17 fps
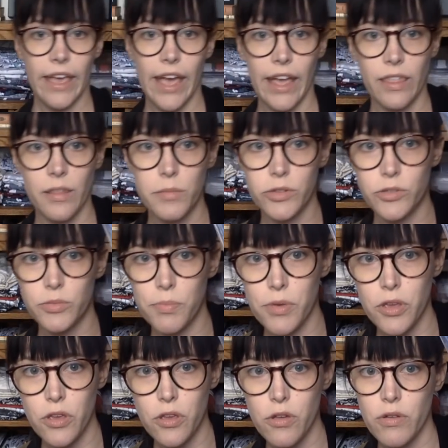And the most
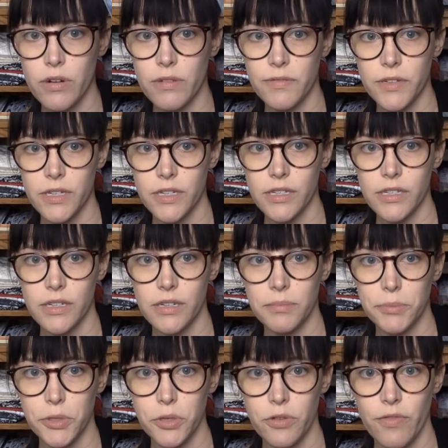beautiful
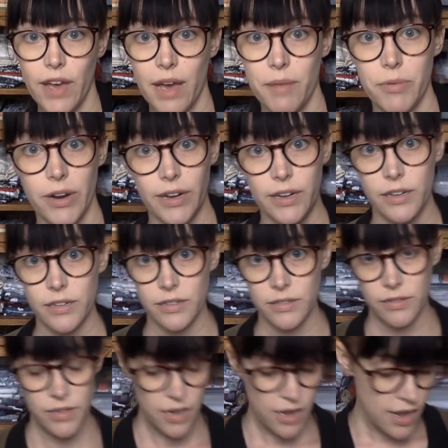blue fabric
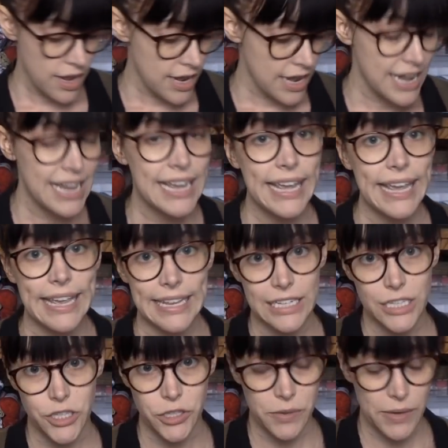
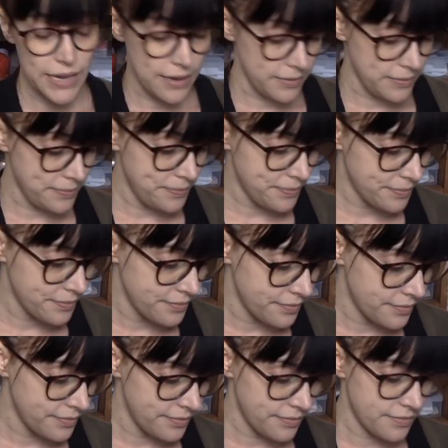into it.
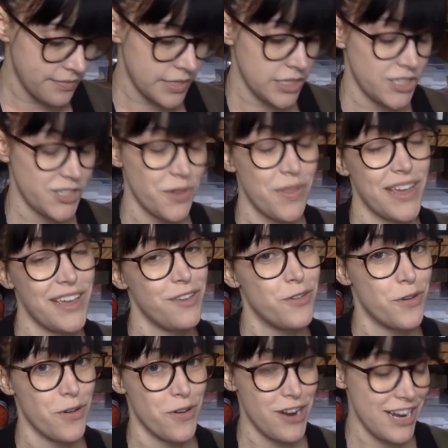So thank
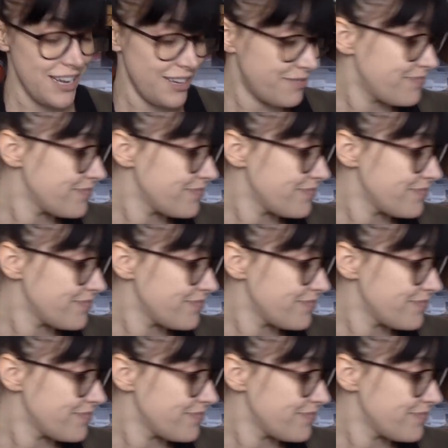you, Corey.